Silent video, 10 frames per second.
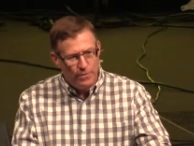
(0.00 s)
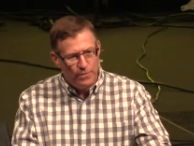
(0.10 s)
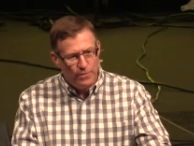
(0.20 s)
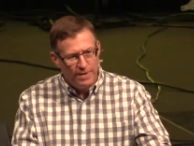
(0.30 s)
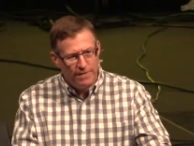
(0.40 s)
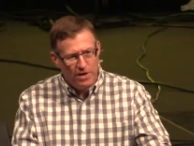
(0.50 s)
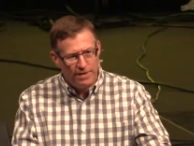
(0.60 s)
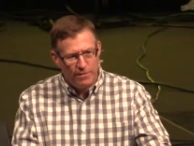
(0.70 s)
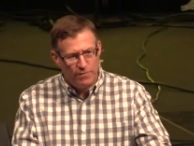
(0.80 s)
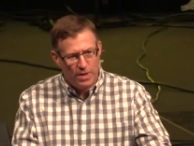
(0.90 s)
We've all,
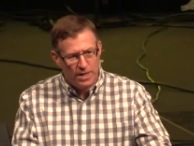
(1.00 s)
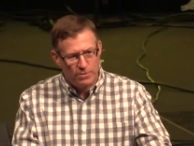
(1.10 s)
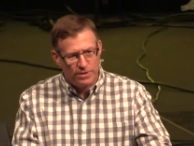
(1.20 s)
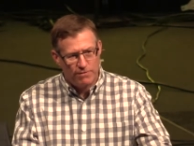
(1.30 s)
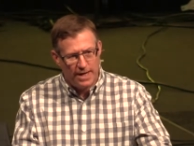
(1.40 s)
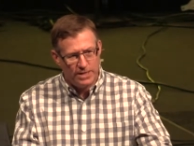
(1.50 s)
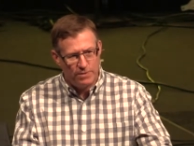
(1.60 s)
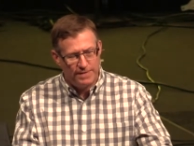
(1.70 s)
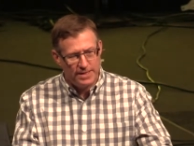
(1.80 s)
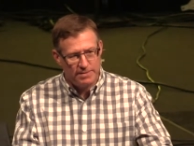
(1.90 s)
if we've walked with Christ,
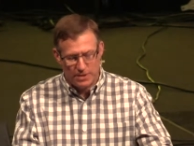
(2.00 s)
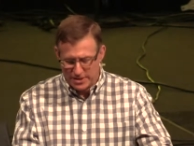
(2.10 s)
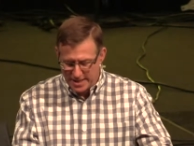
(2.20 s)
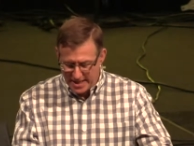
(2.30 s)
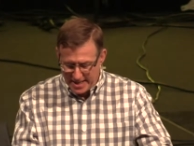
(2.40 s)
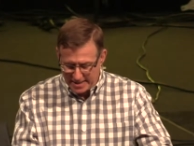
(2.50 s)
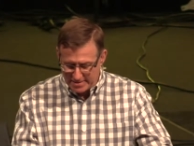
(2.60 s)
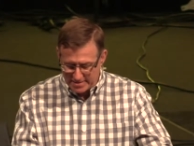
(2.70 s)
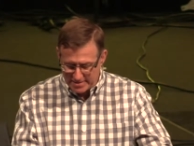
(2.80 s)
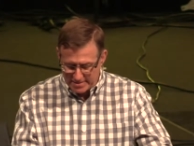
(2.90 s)
we've done some good things,
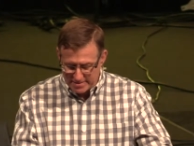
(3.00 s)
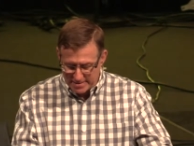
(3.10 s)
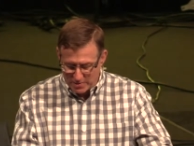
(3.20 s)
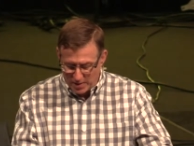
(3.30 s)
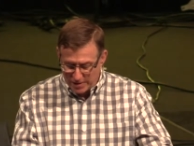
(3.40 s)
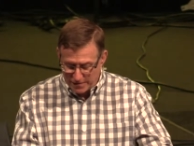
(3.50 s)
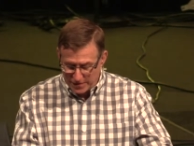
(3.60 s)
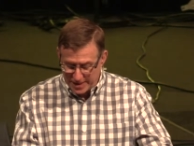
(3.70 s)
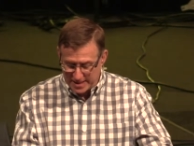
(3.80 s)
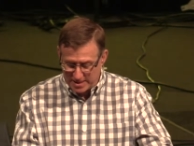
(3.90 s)
wonderful
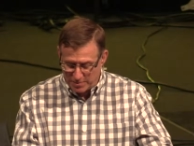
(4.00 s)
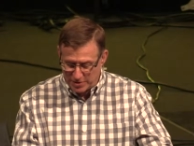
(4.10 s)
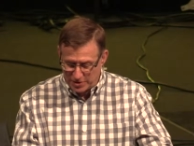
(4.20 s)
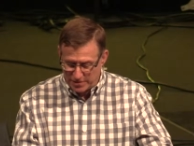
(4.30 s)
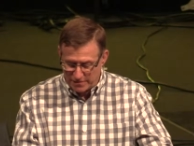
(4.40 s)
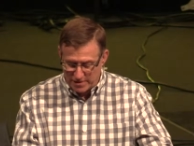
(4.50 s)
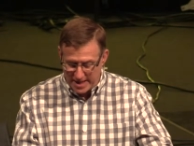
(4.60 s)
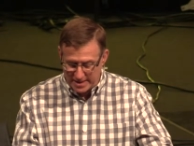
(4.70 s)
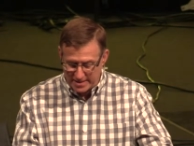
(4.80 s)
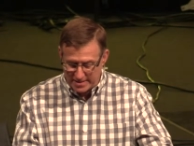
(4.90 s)
things in pursuit of
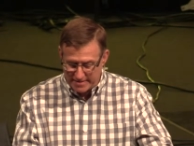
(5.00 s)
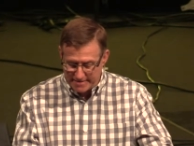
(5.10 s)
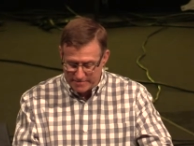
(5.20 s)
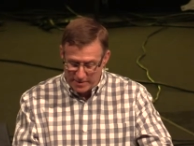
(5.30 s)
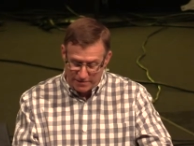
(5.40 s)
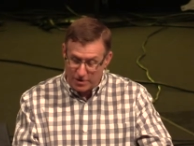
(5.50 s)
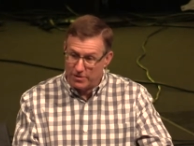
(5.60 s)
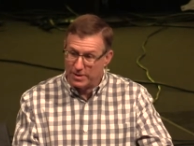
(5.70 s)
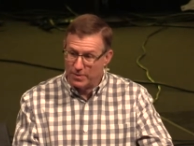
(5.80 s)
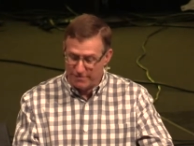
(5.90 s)
Christ. We've
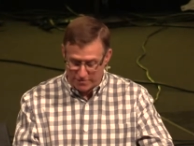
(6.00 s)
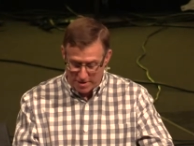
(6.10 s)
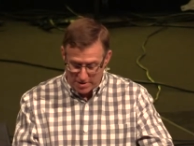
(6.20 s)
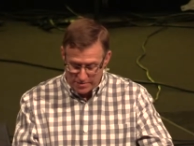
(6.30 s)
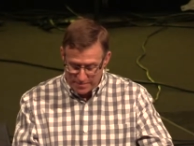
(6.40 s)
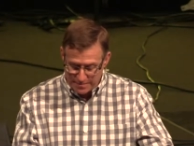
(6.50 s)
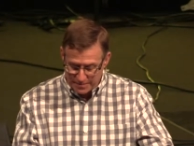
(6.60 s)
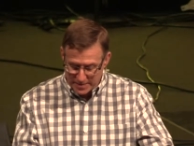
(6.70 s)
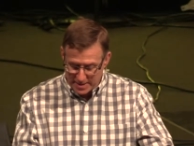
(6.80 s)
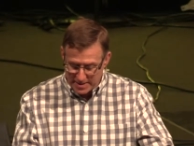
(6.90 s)
learned and we've grown.
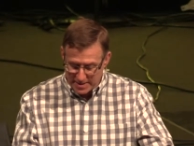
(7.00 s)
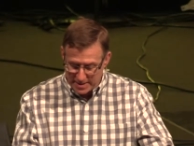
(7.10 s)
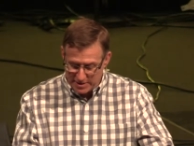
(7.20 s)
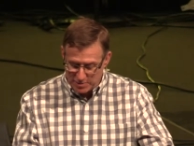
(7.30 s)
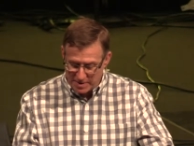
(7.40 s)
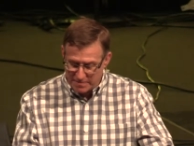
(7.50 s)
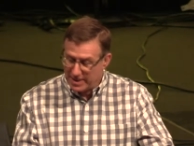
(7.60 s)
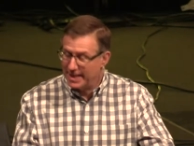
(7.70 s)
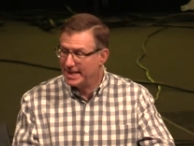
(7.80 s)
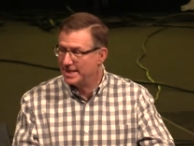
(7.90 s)
And there's been
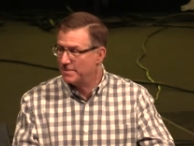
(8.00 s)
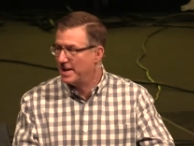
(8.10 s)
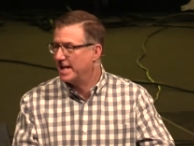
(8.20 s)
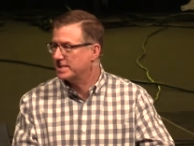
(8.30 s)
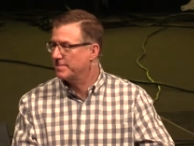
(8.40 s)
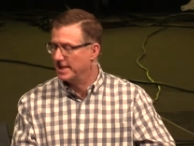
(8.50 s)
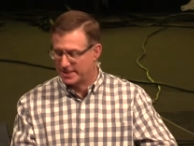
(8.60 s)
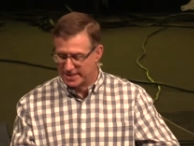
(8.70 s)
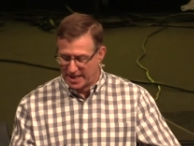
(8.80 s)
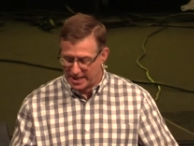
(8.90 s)
plenty in the past to be
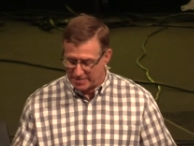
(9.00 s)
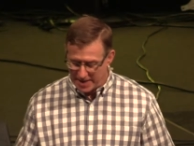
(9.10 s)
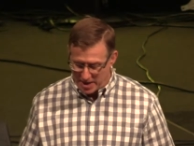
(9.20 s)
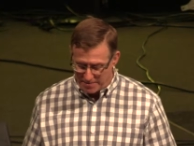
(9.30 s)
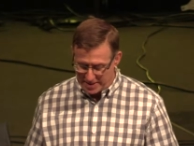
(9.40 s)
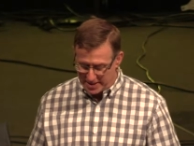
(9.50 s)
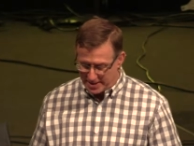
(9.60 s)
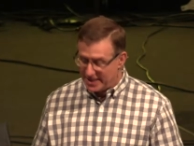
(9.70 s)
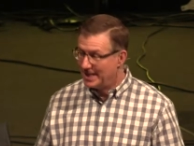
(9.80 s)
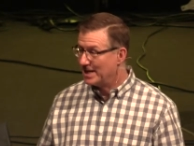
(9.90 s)
excited about,
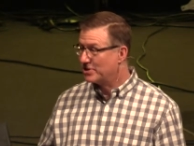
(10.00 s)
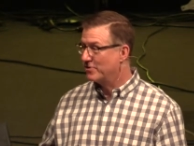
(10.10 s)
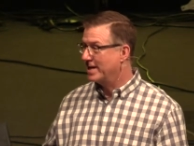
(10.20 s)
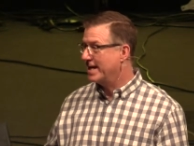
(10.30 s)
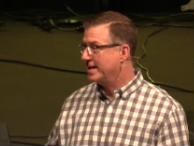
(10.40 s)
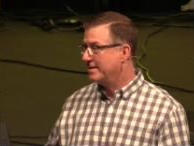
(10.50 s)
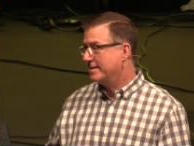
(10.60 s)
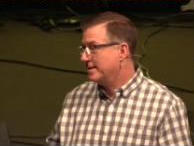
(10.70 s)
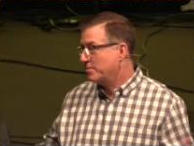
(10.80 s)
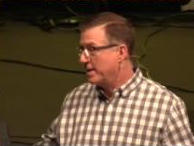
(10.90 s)
but yesterday,
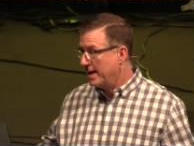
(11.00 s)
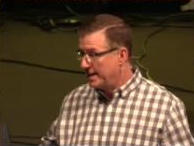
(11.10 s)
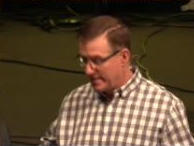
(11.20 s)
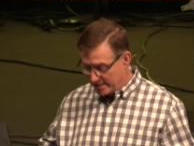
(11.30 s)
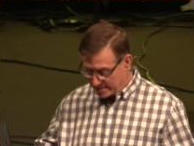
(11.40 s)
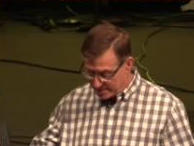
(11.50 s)
it's behind us.